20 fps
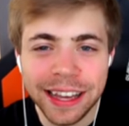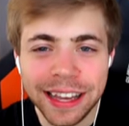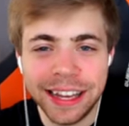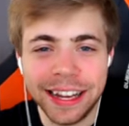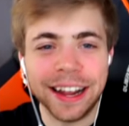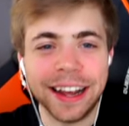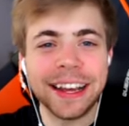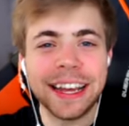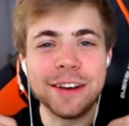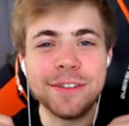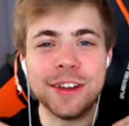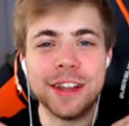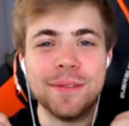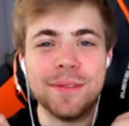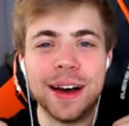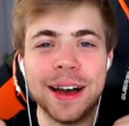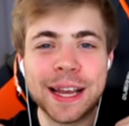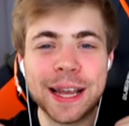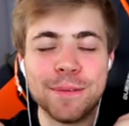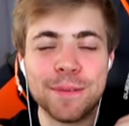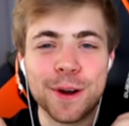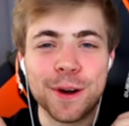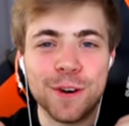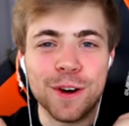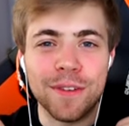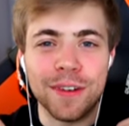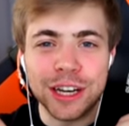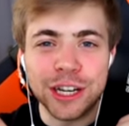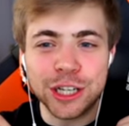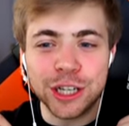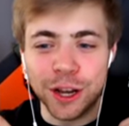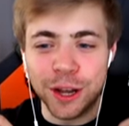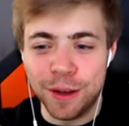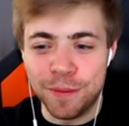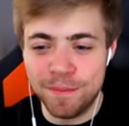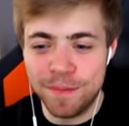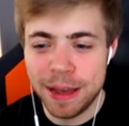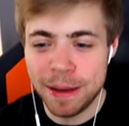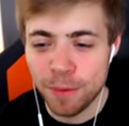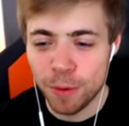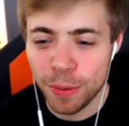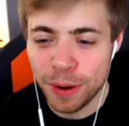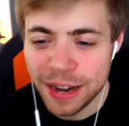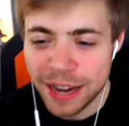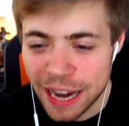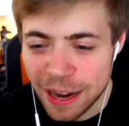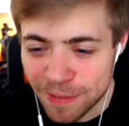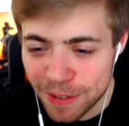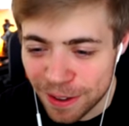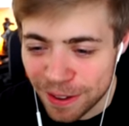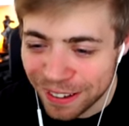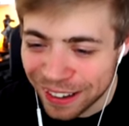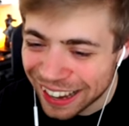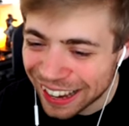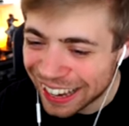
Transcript: you know, given the My Chemical Romance shirt, maybe we name him...